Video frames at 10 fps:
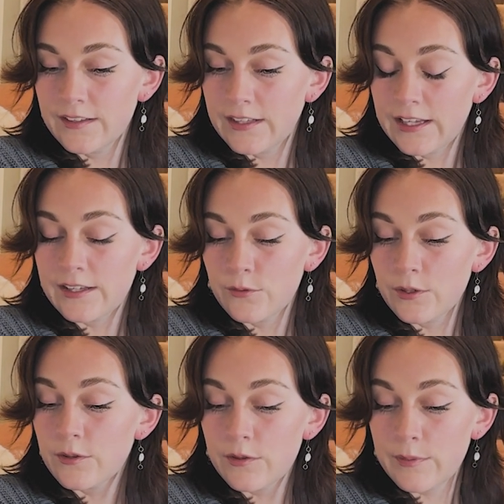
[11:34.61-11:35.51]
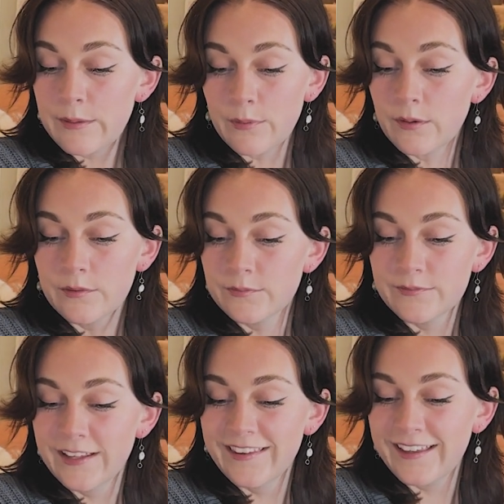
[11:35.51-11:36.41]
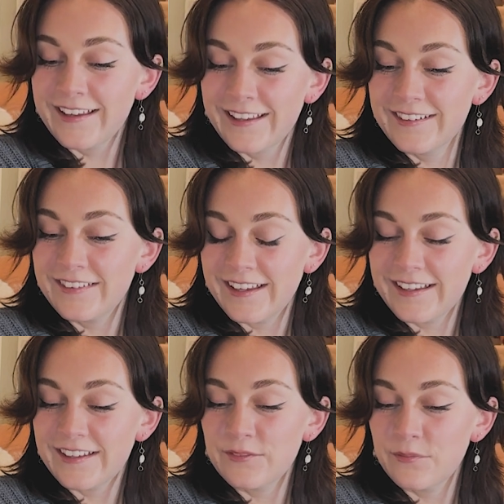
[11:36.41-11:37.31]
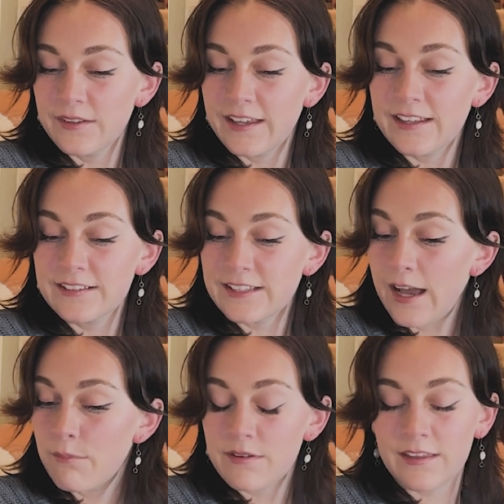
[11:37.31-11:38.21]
they can work with people. they can adapt.